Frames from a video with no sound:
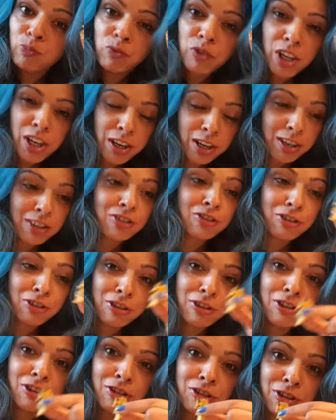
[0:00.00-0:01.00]
It is
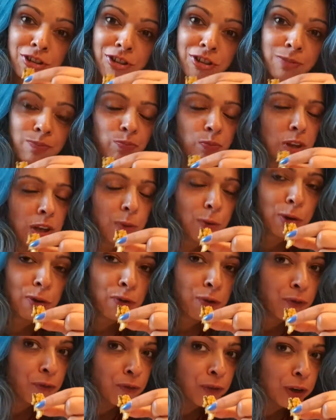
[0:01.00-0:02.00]
delicious. It will
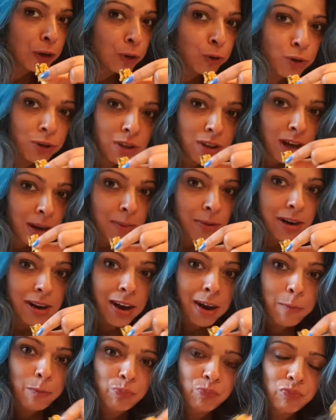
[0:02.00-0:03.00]
fill your tummy
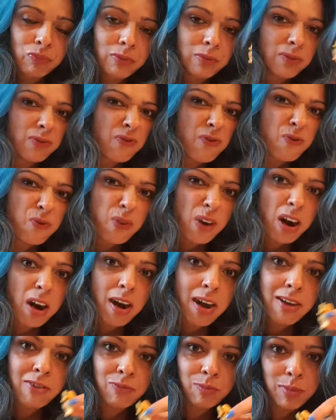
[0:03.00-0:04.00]
up in
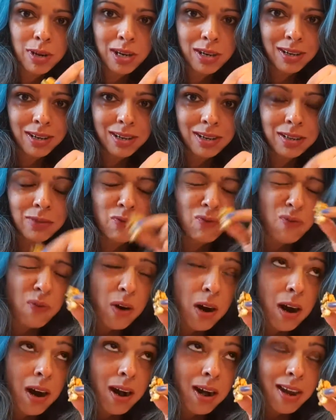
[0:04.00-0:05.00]
five minutes.
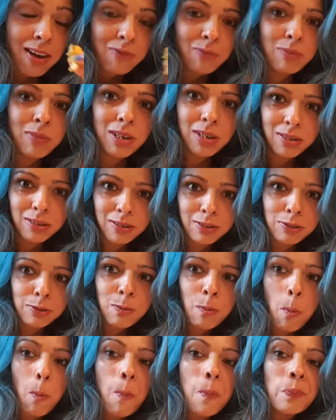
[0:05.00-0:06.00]
Five minutes.
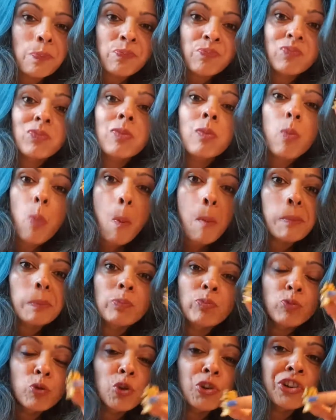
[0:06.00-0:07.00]

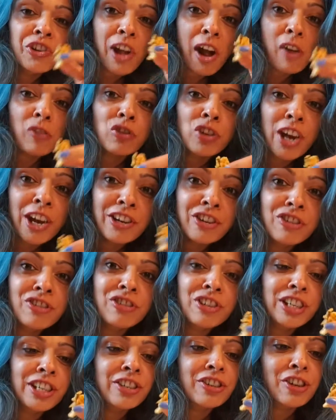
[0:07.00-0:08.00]
You can have
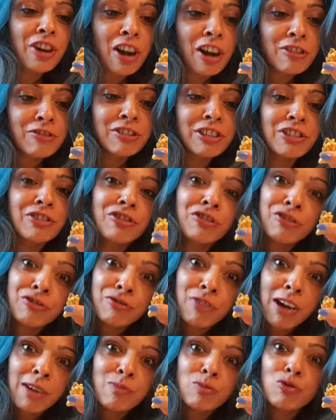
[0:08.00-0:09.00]
tasty curry
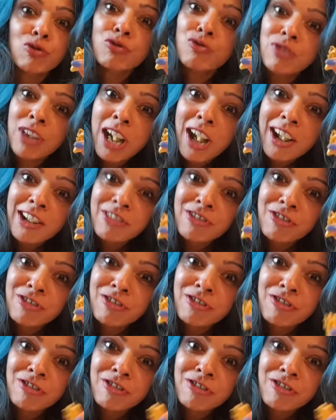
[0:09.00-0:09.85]
scrambled eggs.